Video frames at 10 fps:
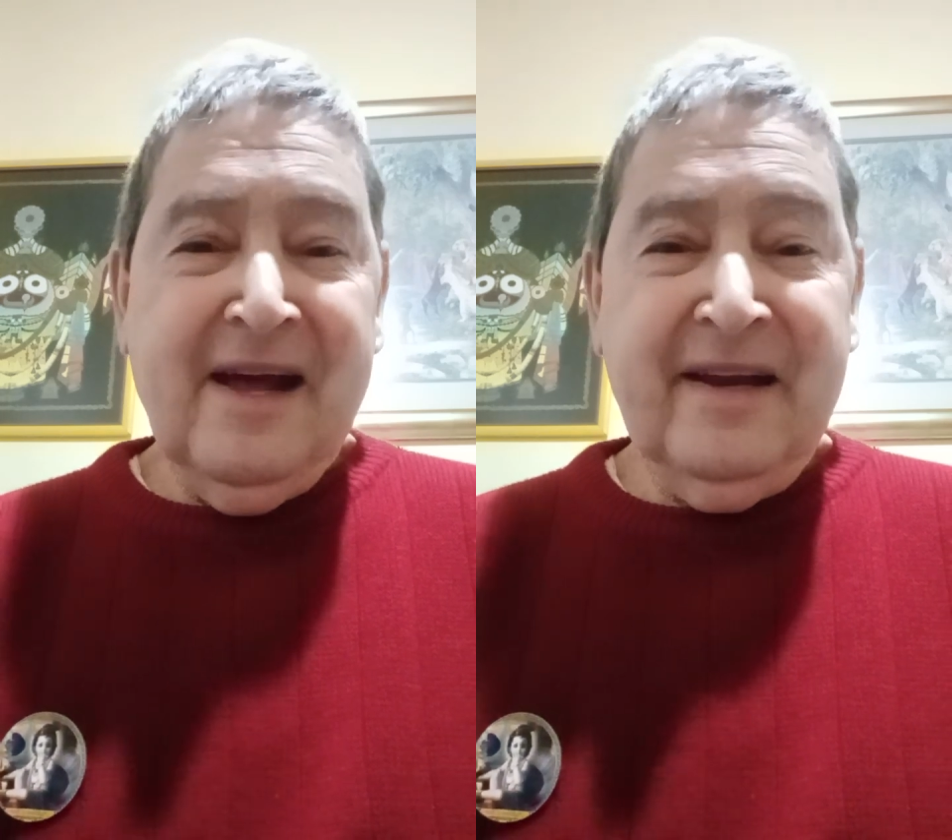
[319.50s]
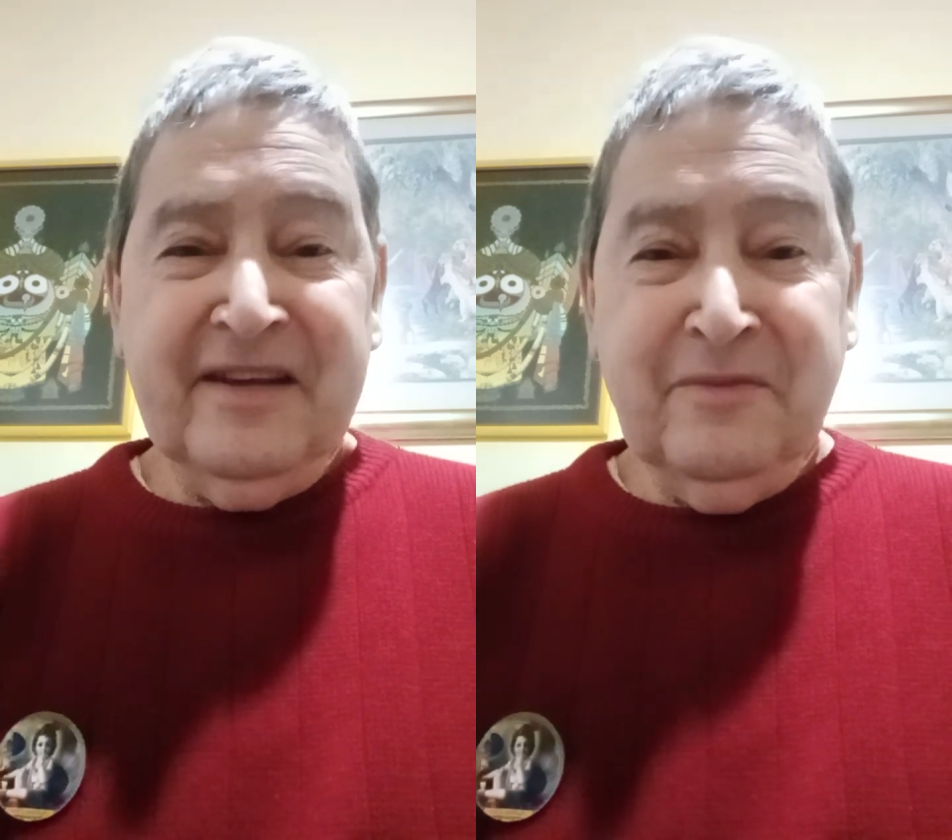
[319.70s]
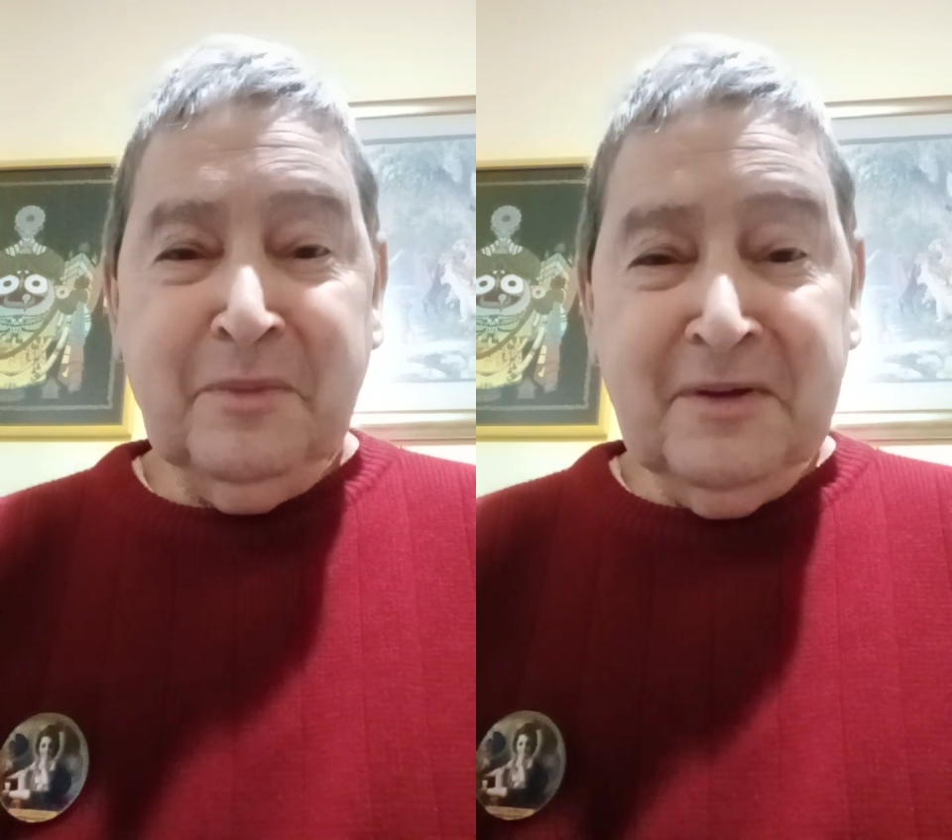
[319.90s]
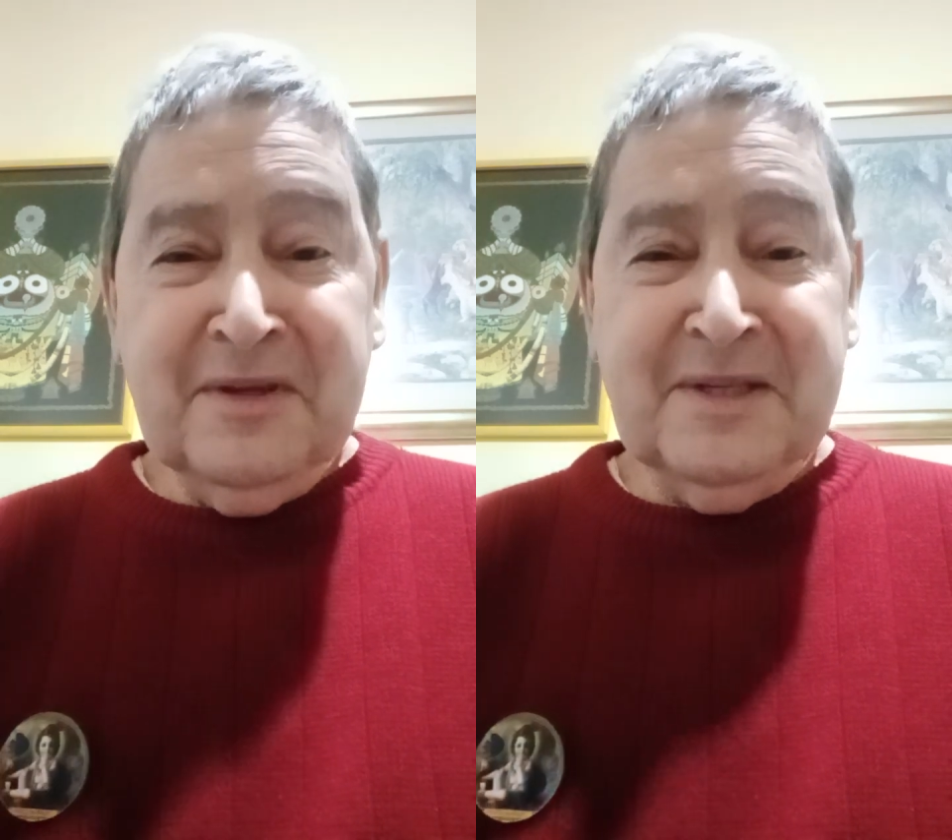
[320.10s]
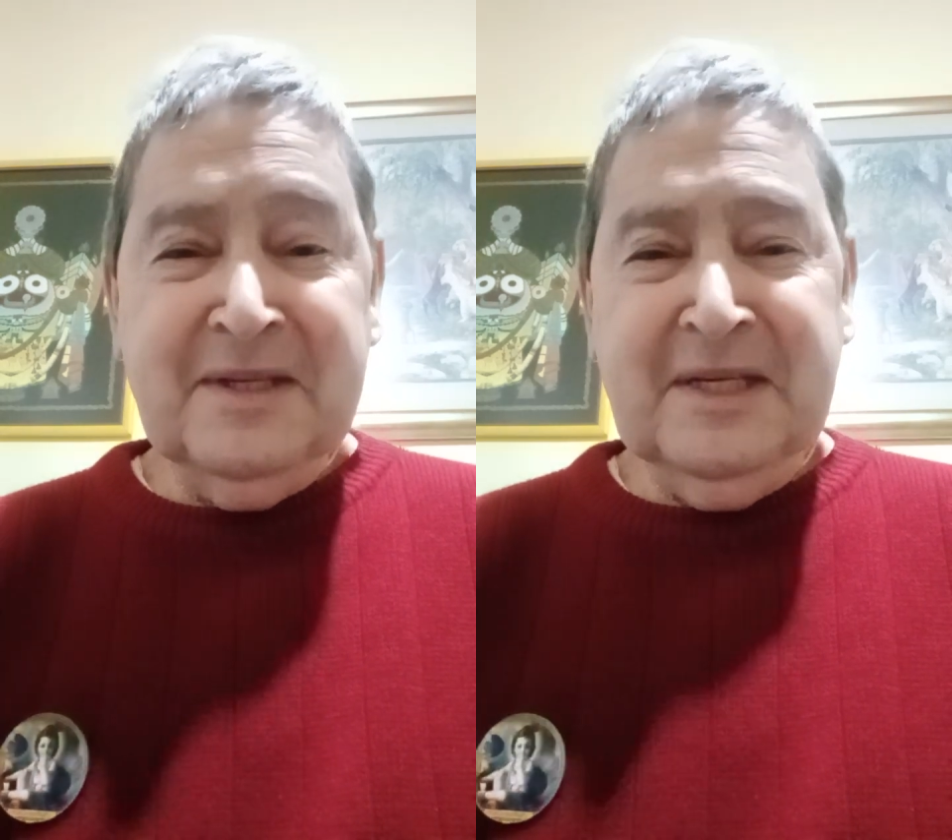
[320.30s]
and given me
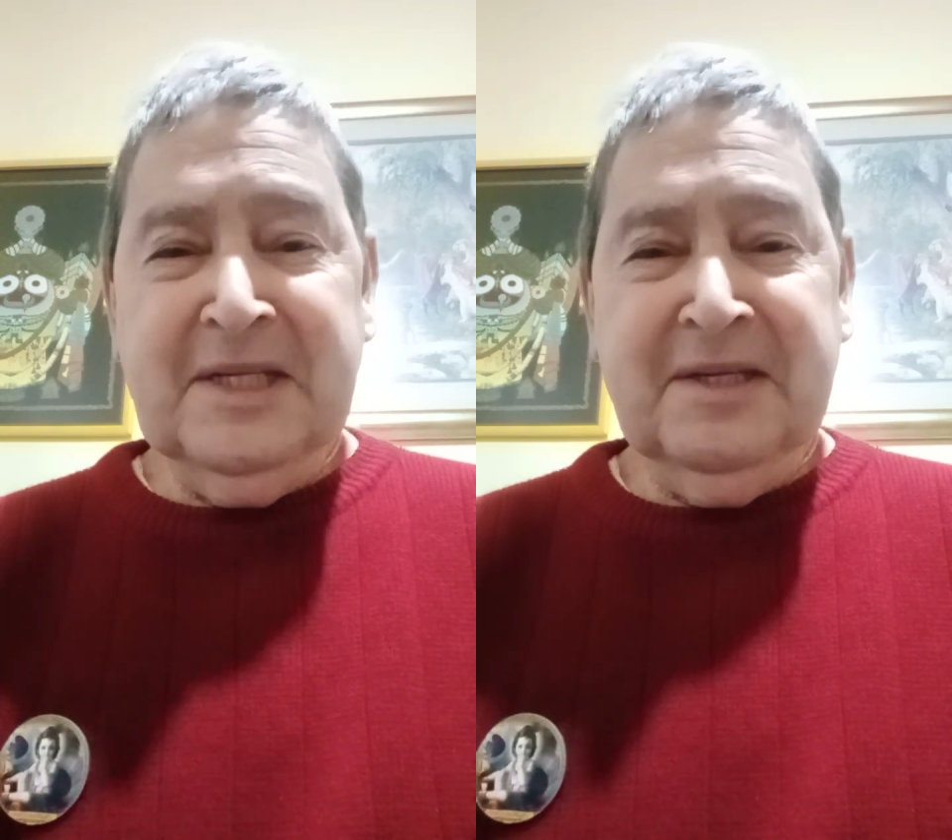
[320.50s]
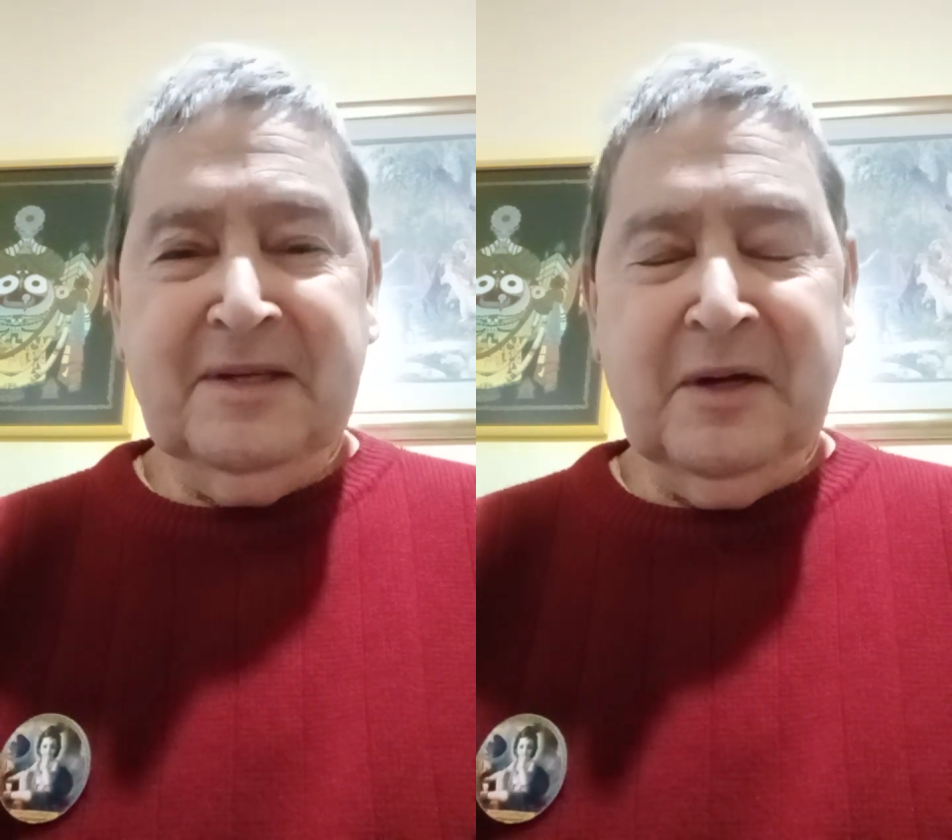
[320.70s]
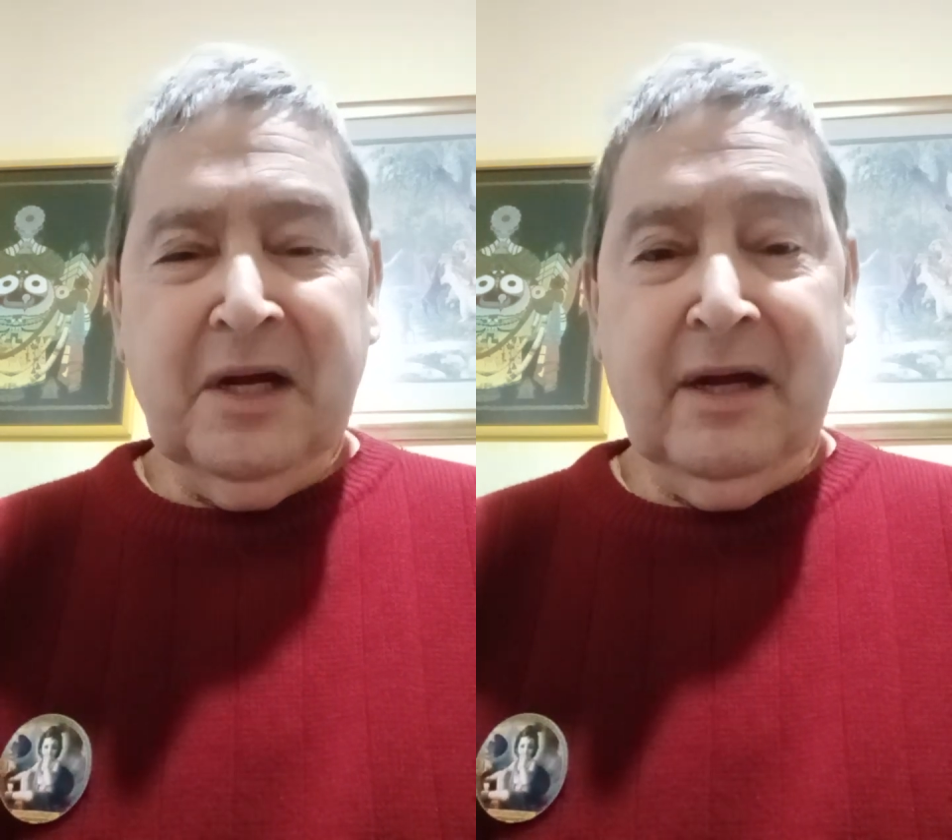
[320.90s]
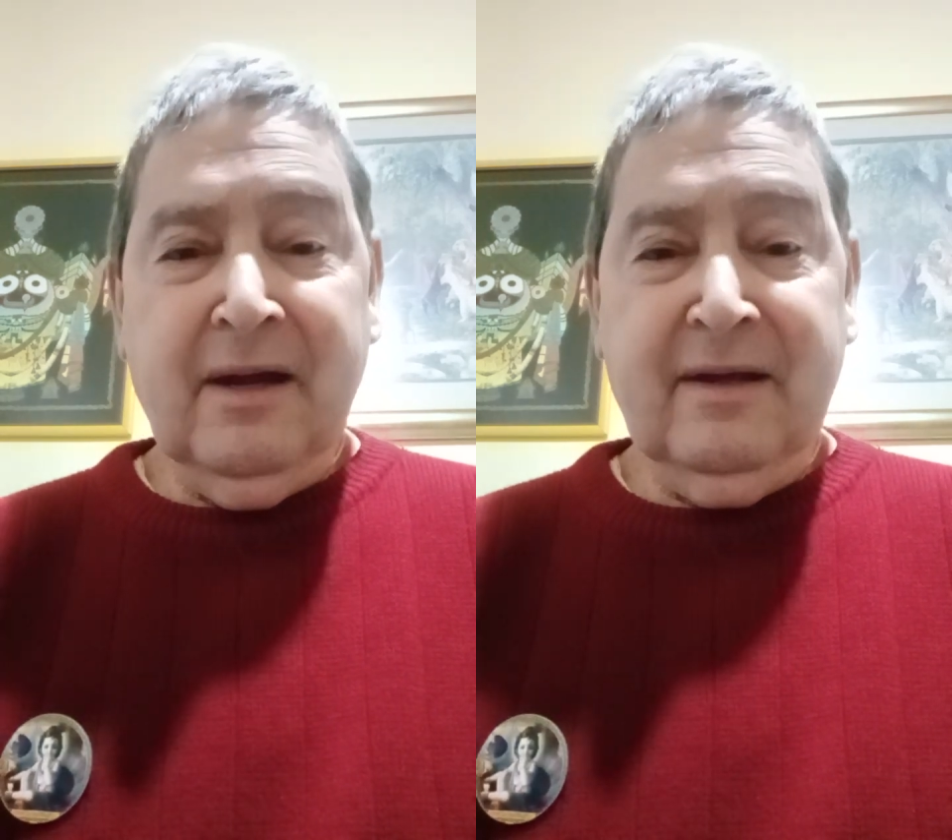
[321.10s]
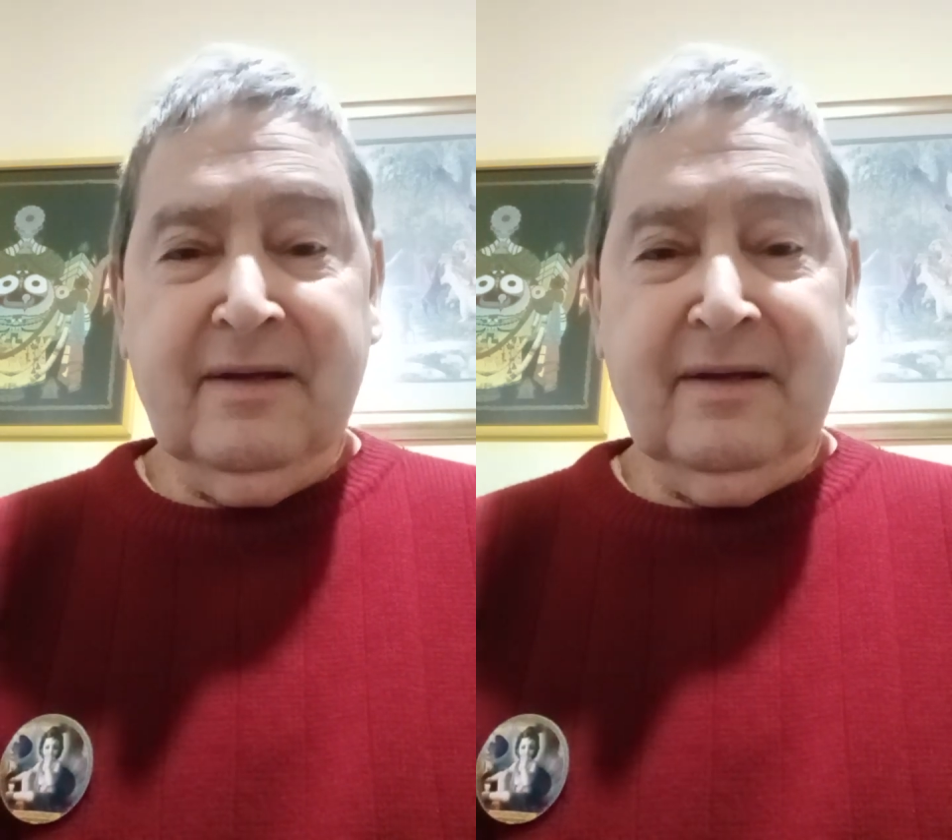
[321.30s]
these ears, so I, I,